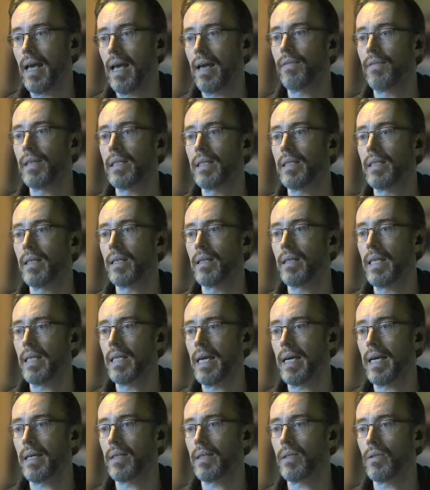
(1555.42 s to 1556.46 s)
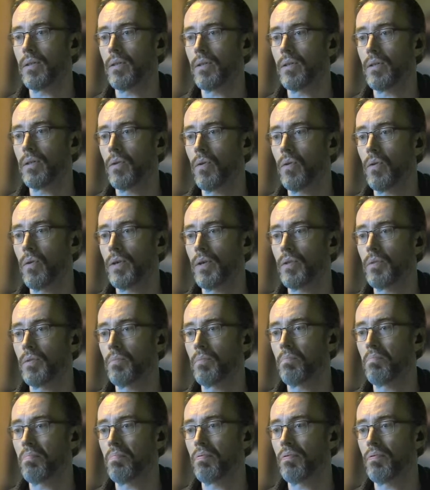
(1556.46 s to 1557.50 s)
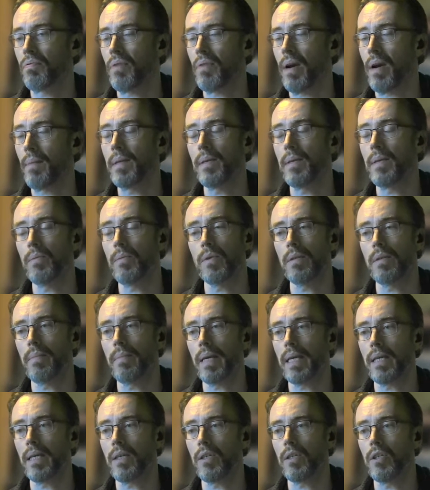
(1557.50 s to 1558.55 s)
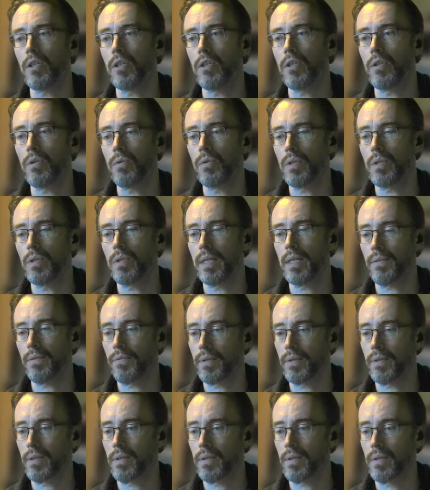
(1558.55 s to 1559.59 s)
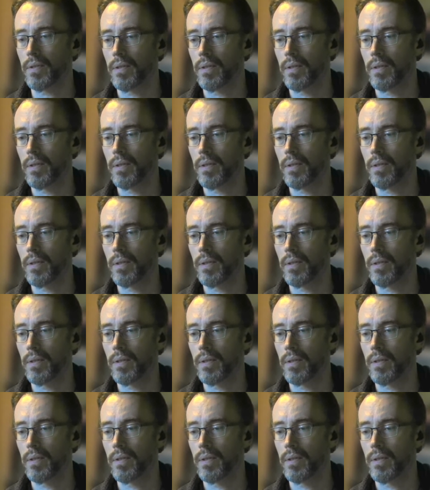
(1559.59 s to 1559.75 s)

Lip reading: done the Exeter course probably wouldn't make a huge difference